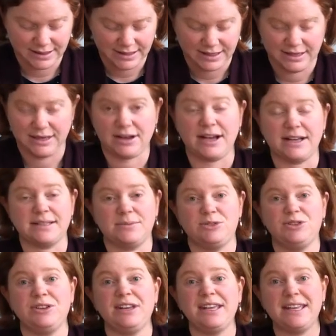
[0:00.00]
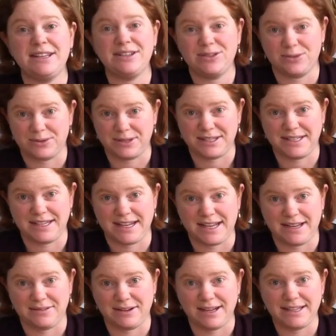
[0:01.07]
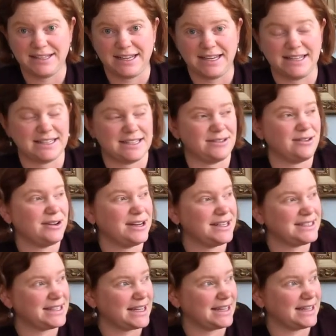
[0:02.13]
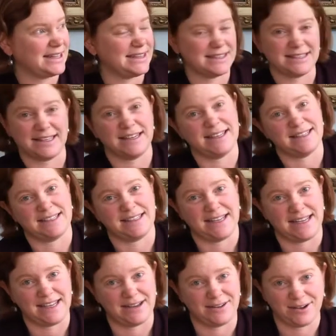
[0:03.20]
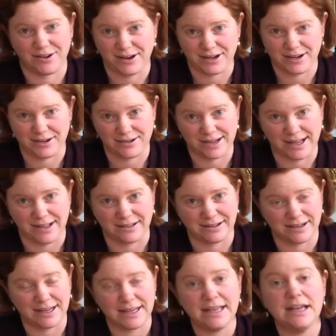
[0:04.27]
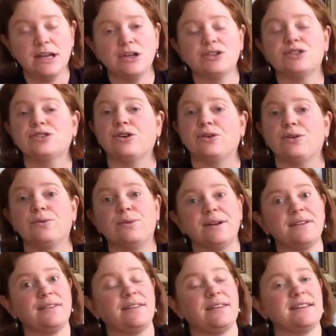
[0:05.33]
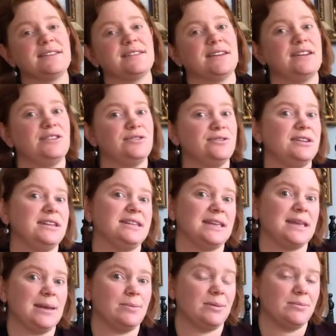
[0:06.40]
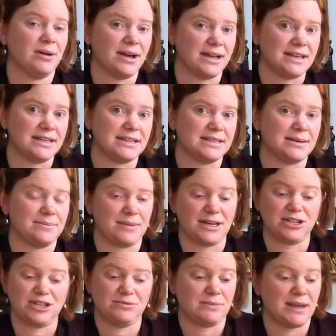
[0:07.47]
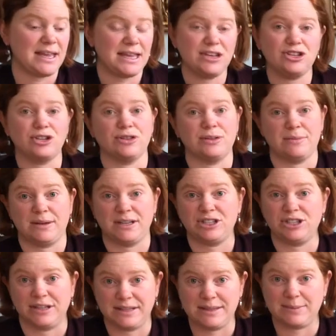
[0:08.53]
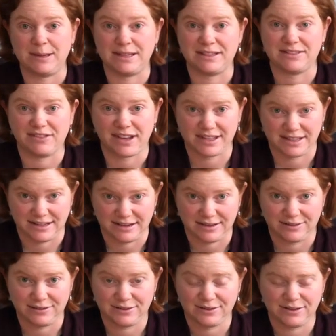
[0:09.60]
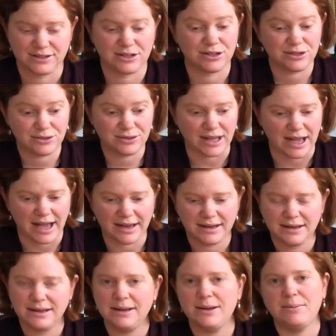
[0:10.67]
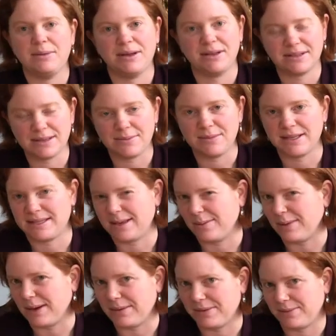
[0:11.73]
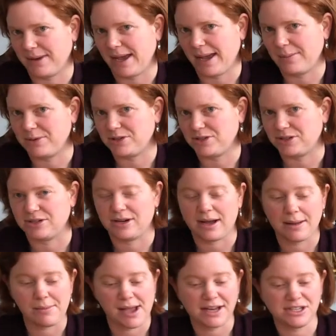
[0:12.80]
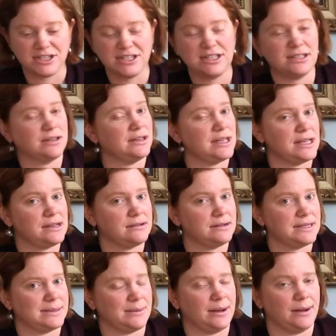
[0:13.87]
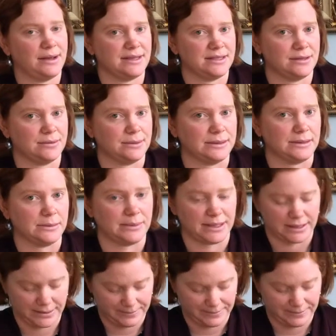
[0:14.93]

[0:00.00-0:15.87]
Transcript: Now guys, I'm shooting indoors today, right? And it's not exactly the sunniest day here in Grand Old Calgary. So one of the things that I do need to keep in mind is that making sure that my shutter speed is fast enough. To do that, because I'm messing about with my aperture, I'm actually just going to increase my ISO a little bit,